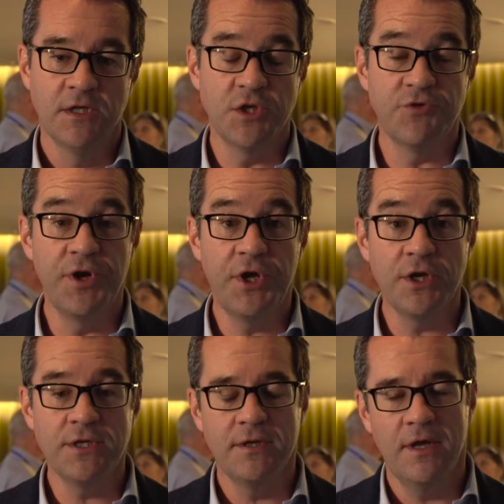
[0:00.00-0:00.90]
So it's really
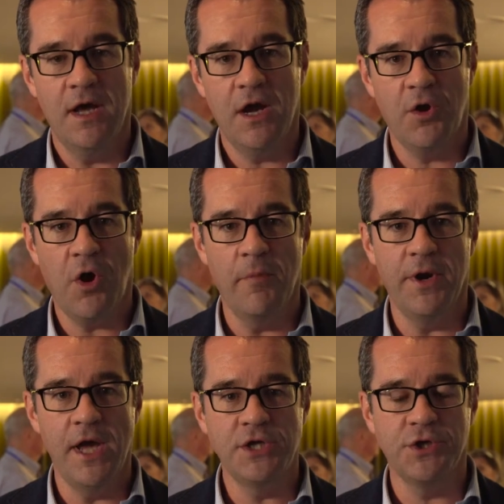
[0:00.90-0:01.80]
good, a good
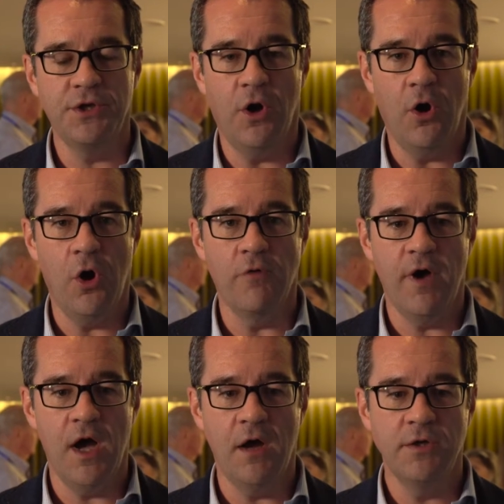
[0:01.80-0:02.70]
combination of
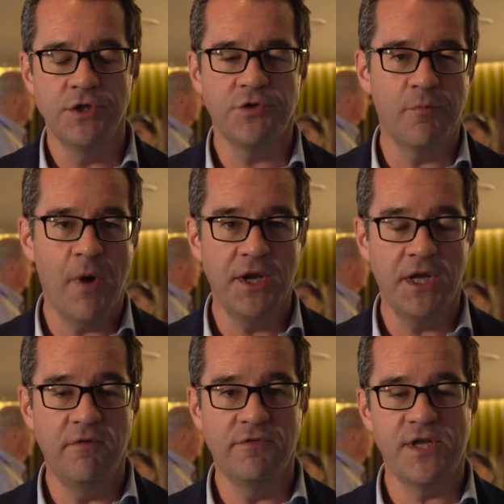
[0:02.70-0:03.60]
just reminding
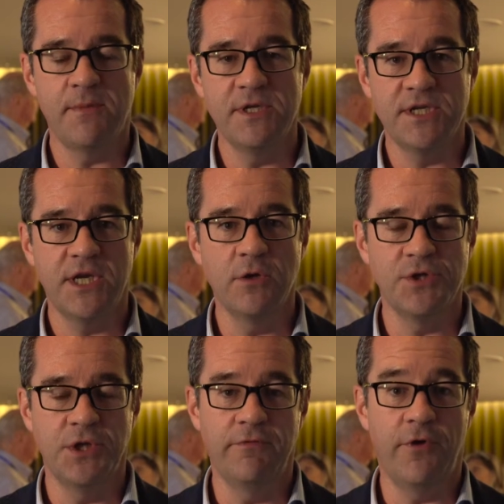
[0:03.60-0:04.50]
you of the seven of the
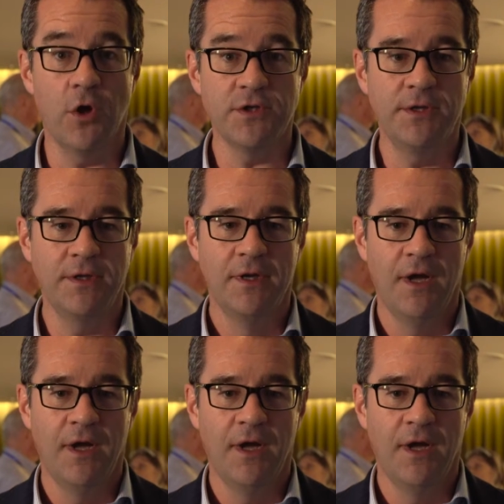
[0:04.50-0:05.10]
skills that you've gotten,